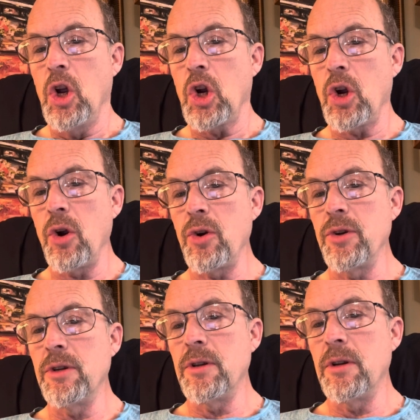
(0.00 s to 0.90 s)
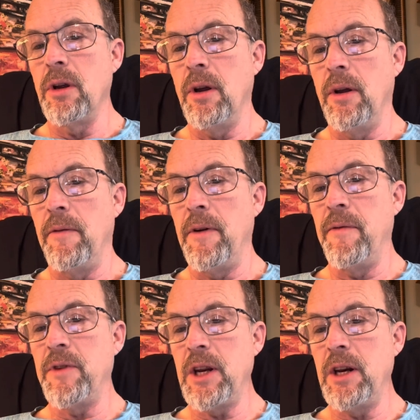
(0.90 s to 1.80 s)
Curtains,
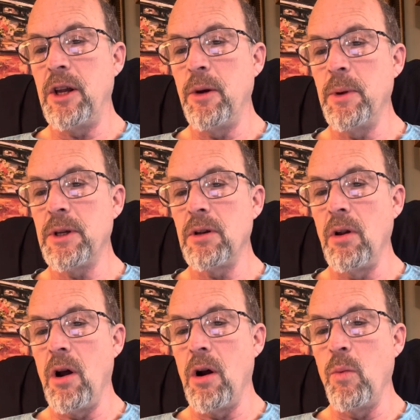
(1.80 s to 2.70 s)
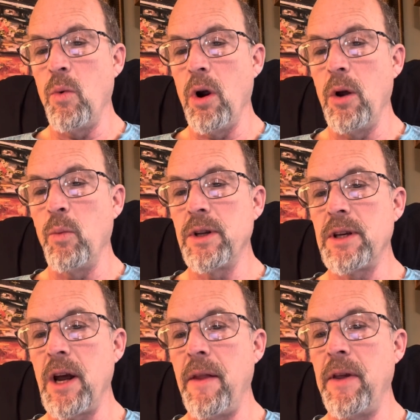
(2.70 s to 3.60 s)
15 cubits long, were on one
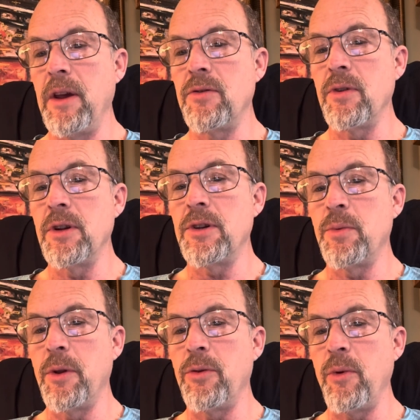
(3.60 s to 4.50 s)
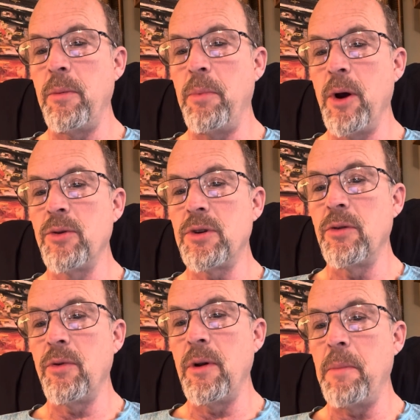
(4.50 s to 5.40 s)
side of the entrance with 3 posts
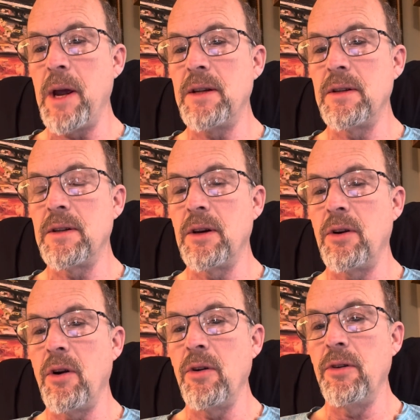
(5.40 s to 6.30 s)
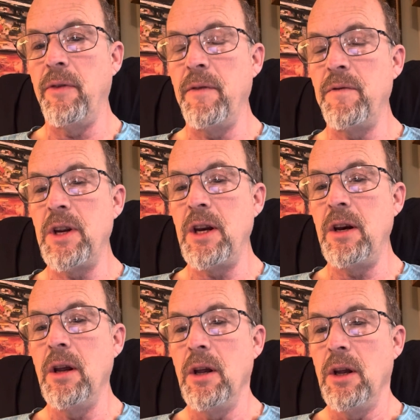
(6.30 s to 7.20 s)
and 3 bases, and curtains
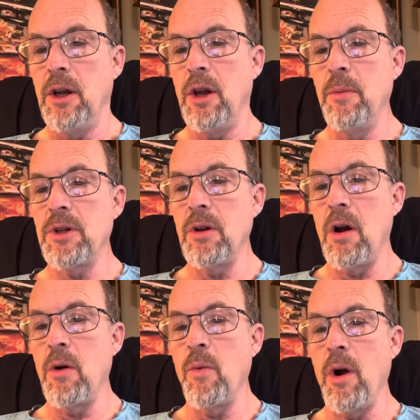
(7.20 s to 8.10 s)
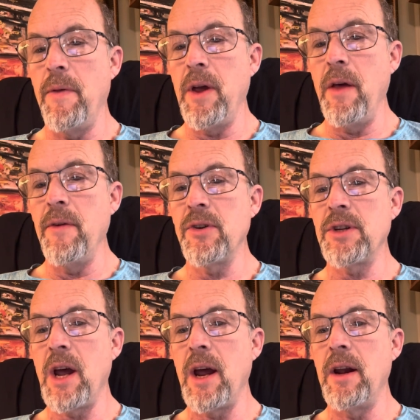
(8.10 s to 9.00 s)
15 cubits long were on the other
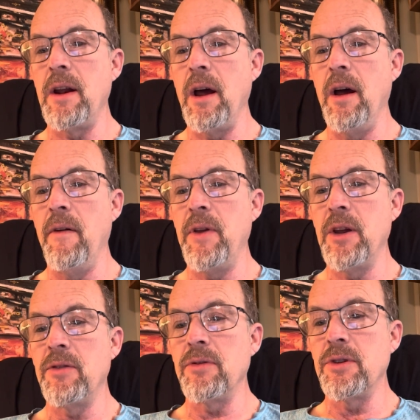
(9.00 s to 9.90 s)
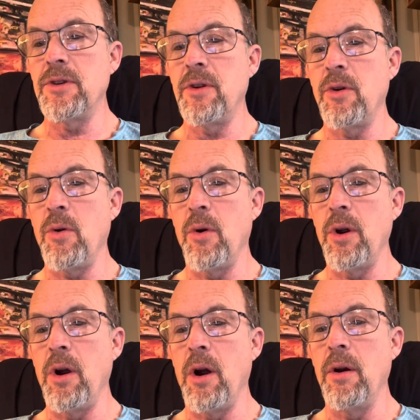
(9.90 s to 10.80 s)
side of the entrance to the
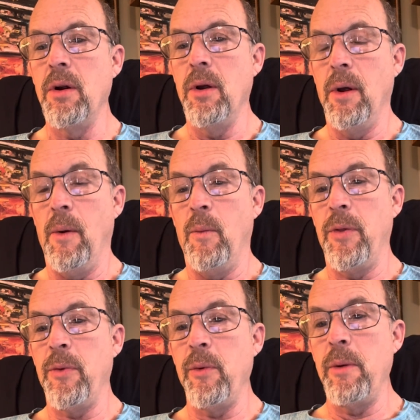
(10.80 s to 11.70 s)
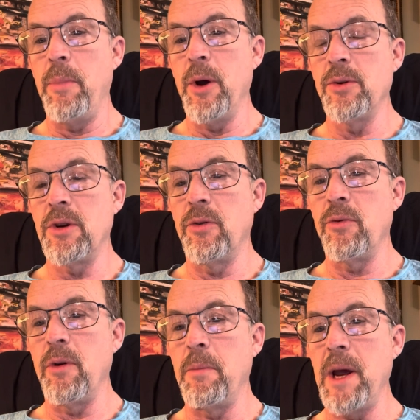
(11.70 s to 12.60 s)
courtyard with 3 posts and
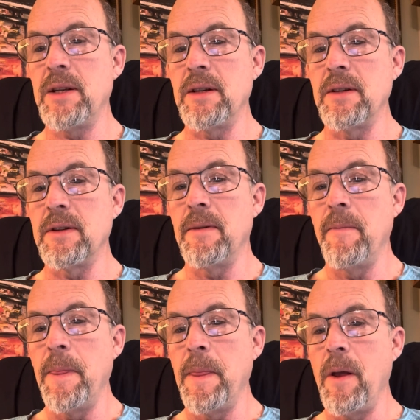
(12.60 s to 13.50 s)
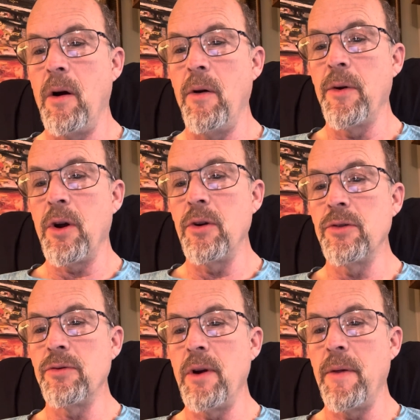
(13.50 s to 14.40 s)
3 bases. All the
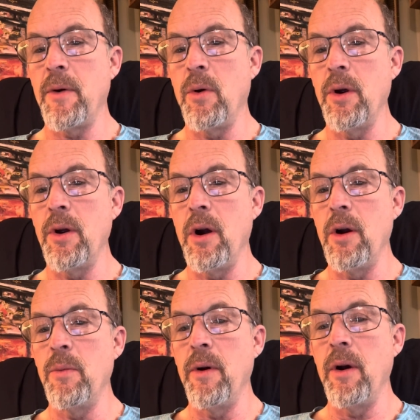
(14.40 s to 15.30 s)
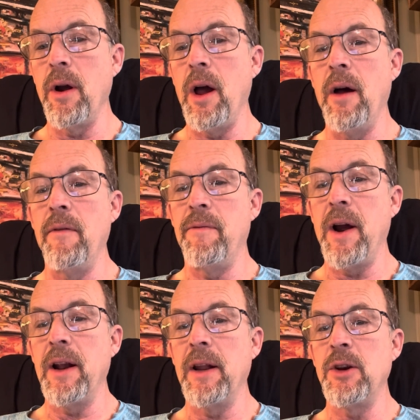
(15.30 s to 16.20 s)
curtains around the courtyard were of
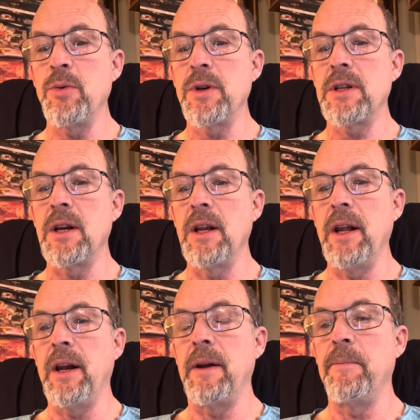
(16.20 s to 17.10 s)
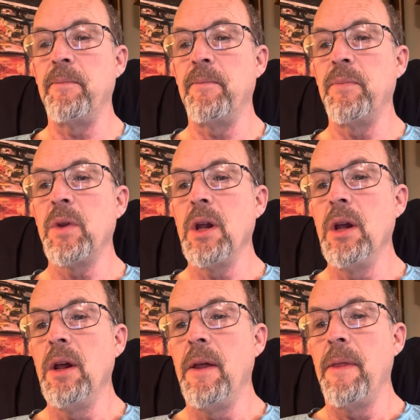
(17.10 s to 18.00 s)
finely twisted linen.
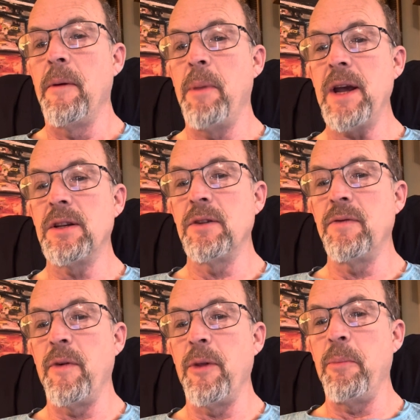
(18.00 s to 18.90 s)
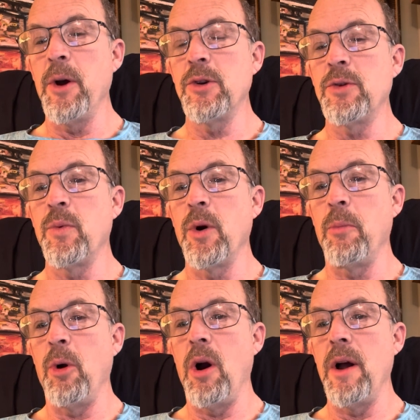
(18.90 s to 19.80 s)
The bases for the post were
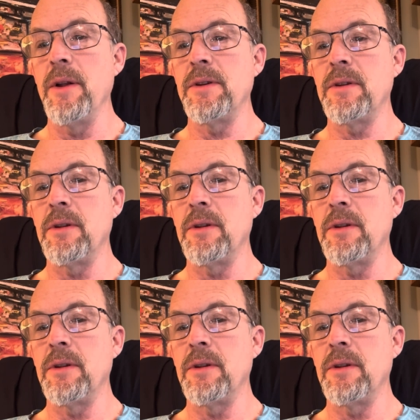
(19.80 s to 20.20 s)
bronze.